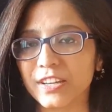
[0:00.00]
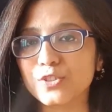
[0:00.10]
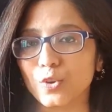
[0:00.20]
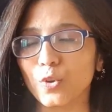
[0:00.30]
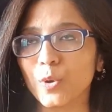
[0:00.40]

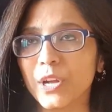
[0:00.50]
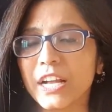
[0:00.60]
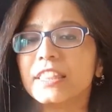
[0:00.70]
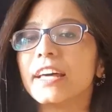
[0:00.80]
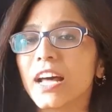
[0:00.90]
So
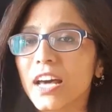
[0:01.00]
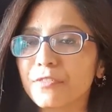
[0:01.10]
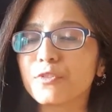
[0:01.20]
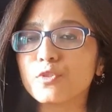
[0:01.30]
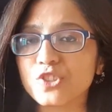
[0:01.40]
there are a
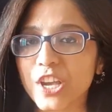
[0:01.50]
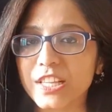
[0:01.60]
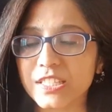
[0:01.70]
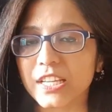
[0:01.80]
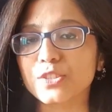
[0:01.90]
few
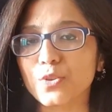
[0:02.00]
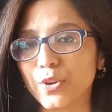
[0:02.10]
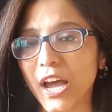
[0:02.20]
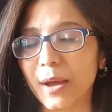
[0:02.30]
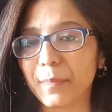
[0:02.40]
changes that's going to
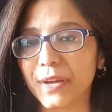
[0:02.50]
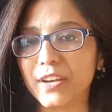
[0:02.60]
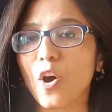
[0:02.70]
happen